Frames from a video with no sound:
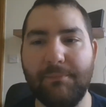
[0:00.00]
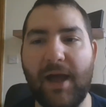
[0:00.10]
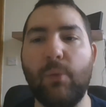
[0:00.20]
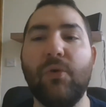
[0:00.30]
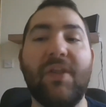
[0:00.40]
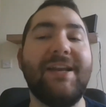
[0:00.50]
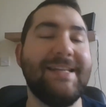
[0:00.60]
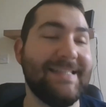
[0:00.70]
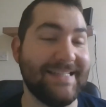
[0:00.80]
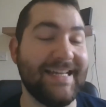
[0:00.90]
I will not
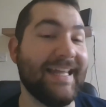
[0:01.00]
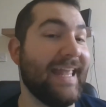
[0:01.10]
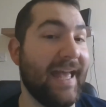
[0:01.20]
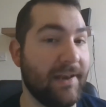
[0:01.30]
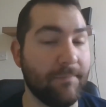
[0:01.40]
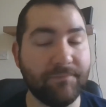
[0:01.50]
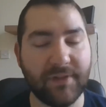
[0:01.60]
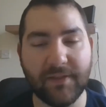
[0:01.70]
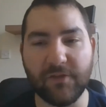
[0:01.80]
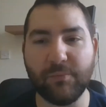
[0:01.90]
eat it again.
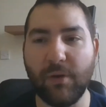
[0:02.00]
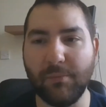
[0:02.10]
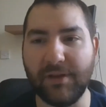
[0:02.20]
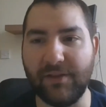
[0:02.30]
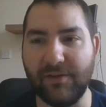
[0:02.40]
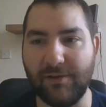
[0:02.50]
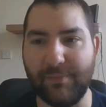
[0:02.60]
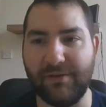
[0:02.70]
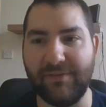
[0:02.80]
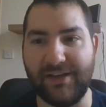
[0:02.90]
And that's probably a little
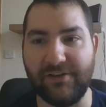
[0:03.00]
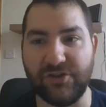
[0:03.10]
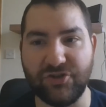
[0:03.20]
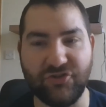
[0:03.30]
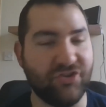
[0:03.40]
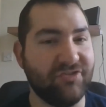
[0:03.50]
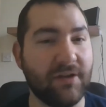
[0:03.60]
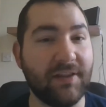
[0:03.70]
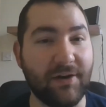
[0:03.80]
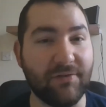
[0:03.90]
bit of an addition just to
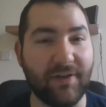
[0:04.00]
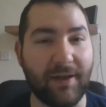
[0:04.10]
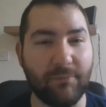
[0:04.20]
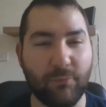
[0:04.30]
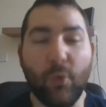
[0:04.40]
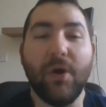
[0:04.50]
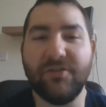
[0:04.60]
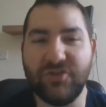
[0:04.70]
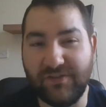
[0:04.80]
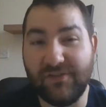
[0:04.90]
clarify
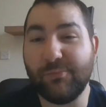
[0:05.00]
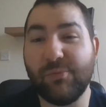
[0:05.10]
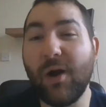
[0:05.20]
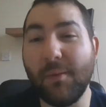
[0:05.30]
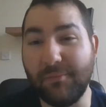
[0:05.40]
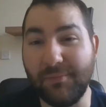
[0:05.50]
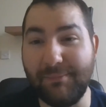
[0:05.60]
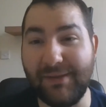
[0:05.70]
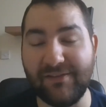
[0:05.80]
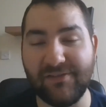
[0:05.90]
what Jesus probably
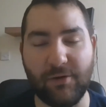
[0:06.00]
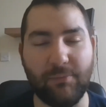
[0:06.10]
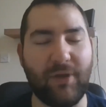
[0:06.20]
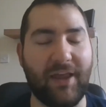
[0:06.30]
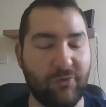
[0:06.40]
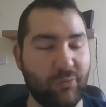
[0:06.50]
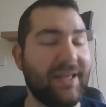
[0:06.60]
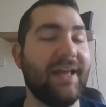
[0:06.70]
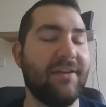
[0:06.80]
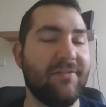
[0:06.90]
means here, as we
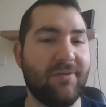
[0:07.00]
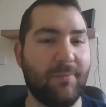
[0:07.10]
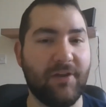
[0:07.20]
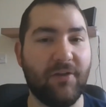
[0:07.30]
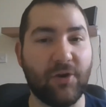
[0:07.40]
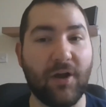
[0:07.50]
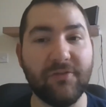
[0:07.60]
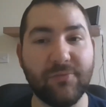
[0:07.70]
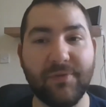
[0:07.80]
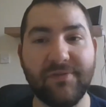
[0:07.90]
get in some of the other
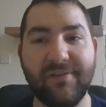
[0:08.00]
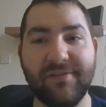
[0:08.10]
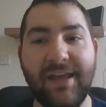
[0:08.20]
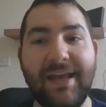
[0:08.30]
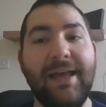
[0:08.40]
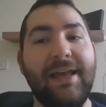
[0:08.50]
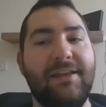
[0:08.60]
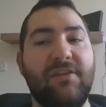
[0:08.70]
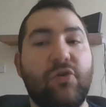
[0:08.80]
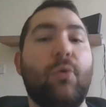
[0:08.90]
Gospels, as
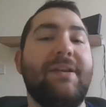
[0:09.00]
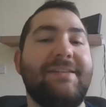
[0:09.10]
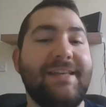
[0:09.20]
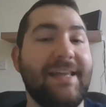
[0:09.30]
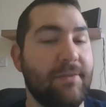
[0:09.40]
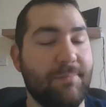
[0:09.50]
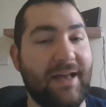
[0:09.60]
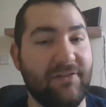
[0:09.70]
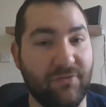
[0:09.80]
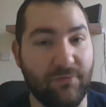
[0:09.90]
he's going to eat
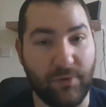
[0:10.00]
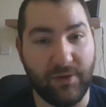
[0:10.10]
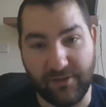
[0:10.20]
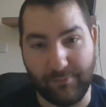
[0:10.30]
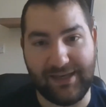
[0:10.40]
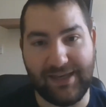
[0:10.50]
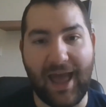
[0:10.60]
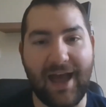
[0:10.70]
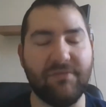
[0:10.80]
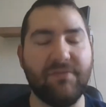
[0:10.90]
Passover with them and
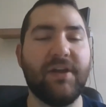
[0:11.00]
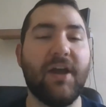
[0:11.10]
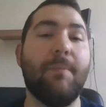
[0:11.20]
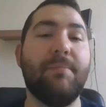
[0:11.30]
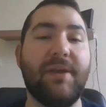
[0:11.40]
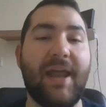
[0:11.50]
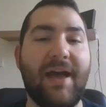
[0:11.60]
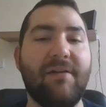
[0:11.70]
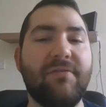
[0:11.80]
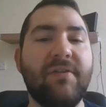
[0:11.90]
have the cup and
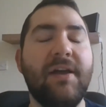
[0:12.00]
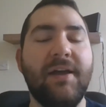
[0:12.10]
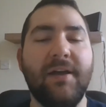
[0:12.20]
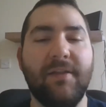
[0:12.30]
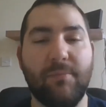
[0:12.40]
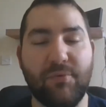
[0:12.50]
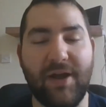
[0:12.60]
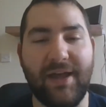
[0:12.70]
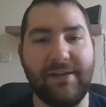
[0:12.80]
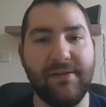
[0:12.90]
have the
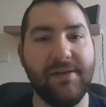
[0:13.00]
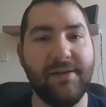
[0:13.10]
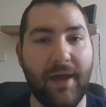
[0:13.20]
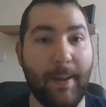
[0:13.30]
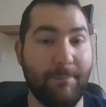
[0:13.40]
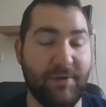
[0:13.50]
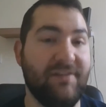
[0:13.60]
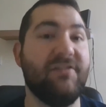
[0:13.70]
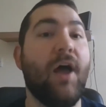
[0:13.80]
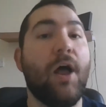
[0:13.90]
bread, but
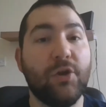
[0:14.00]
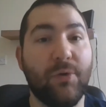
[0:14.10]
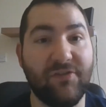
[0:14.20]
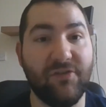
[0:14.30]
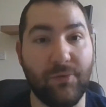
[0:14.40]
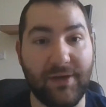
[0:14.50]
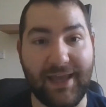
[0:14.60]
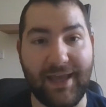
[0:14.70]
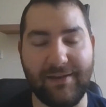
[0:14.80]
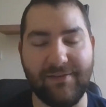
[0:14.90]
he's not going to do it
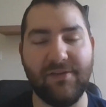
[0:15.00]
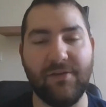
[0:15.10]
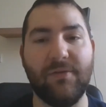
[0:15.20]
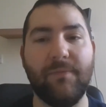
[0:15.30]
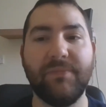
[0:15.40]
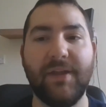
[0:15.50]
again until